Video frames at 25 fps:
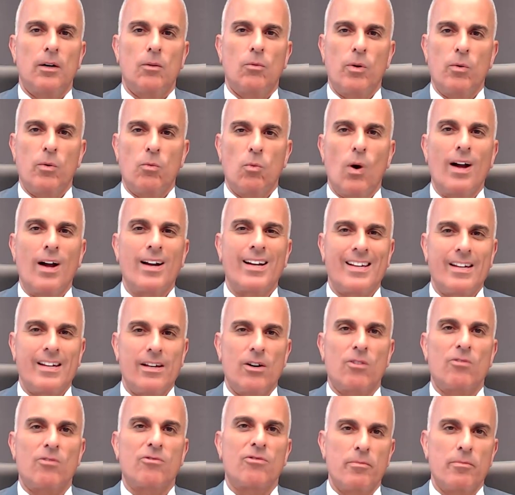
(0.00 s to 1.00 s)
we want to
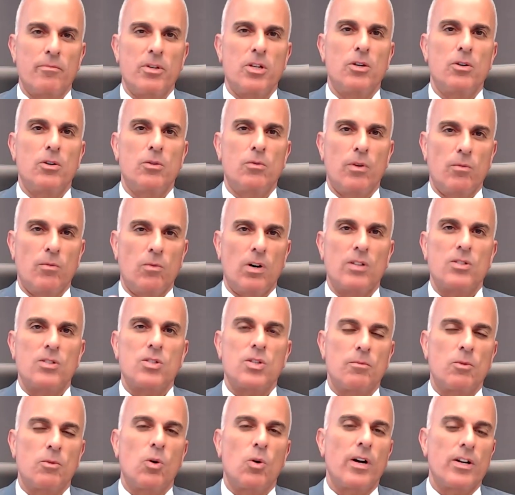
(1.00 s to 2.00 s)
hear from you. We want
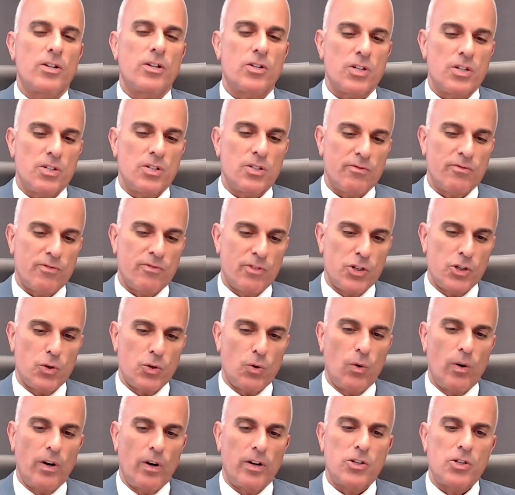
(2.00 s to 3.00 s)
some questions for
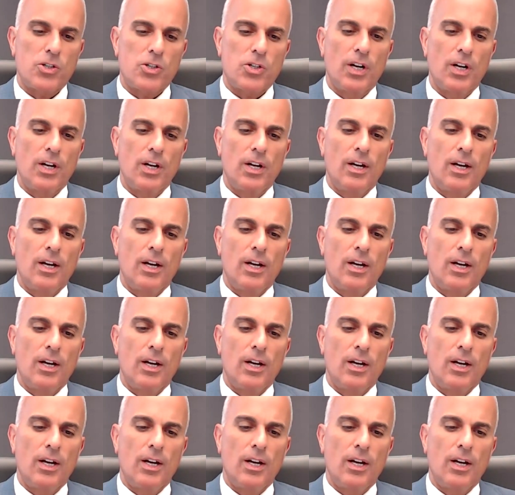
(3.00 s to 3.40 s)
George.